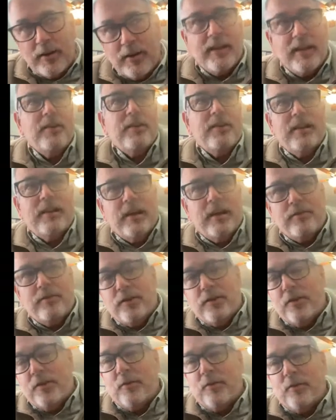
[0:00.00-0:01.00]
And he goes, you go
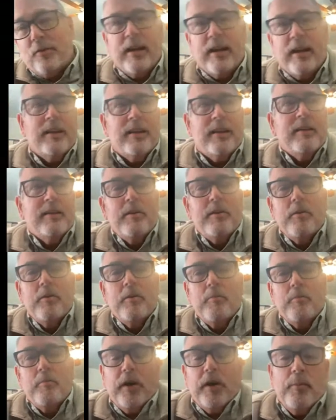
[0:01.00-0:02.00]
down here to the left, turn to
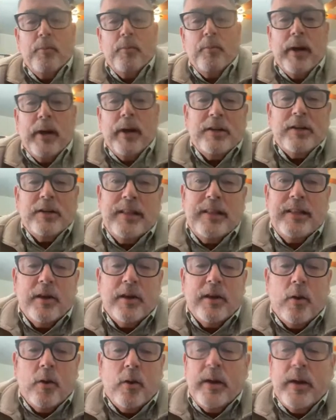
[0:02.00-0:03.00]
the right, and park
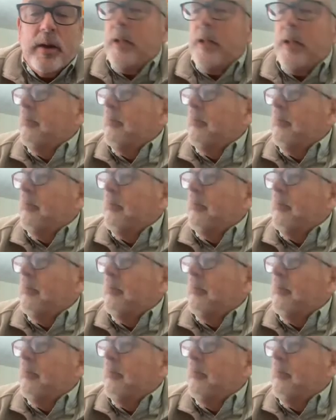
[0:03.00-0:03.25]
your bikes right